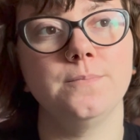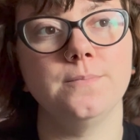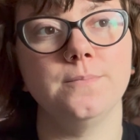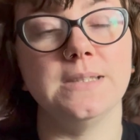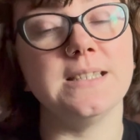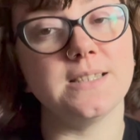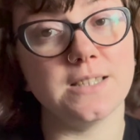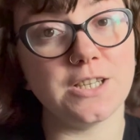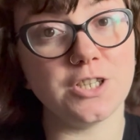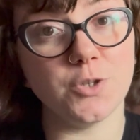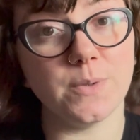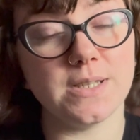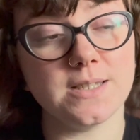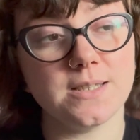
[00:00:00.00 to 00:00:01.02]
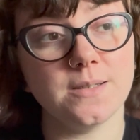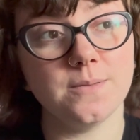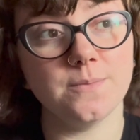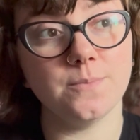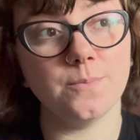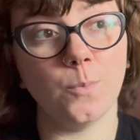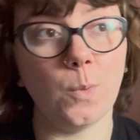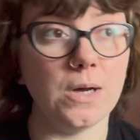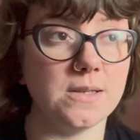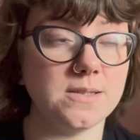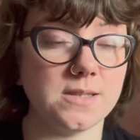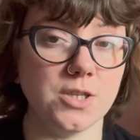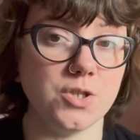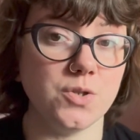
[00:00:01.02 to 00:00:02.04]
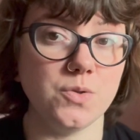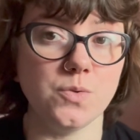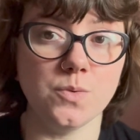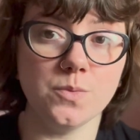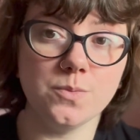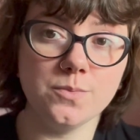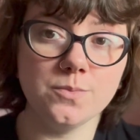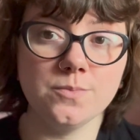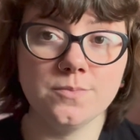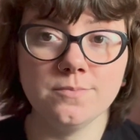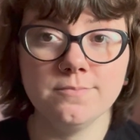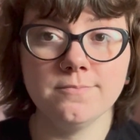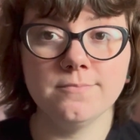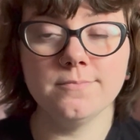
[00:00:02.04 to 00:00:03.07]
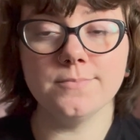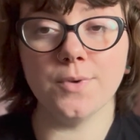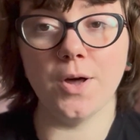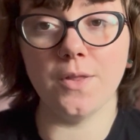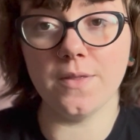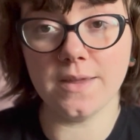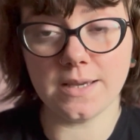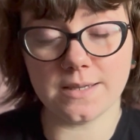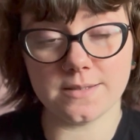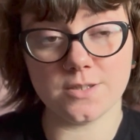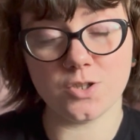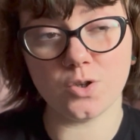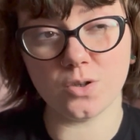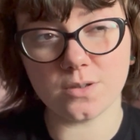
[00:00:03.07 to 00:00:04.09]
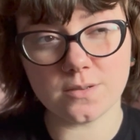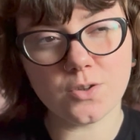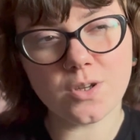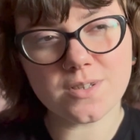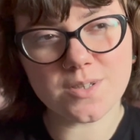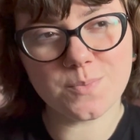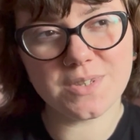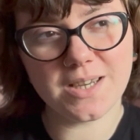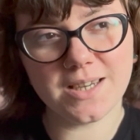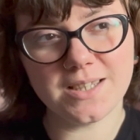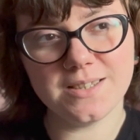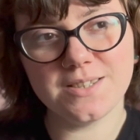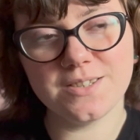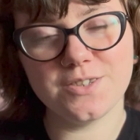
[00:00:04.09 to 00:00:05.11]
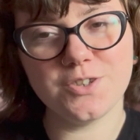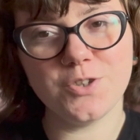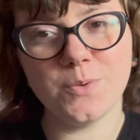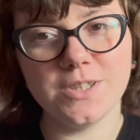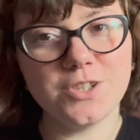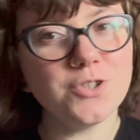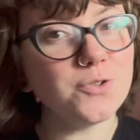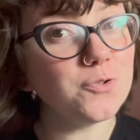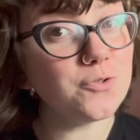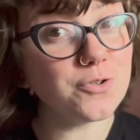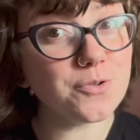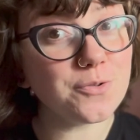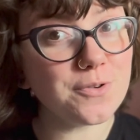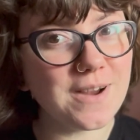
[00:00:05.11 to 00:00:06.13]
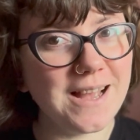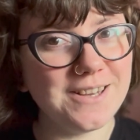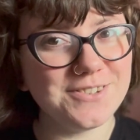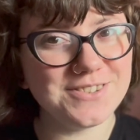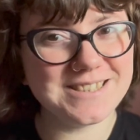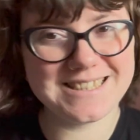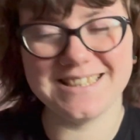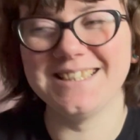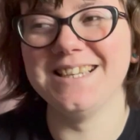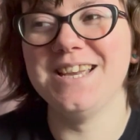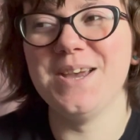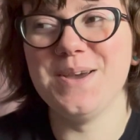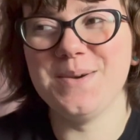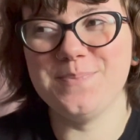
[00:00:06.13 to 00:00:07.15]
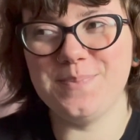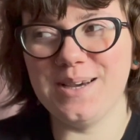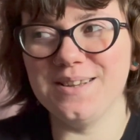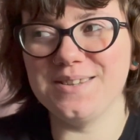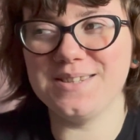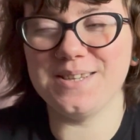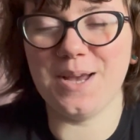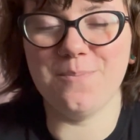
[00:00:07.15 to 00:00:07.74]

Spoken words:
listening to it whilst I do other things. It's not something I can listen to when the children are around, but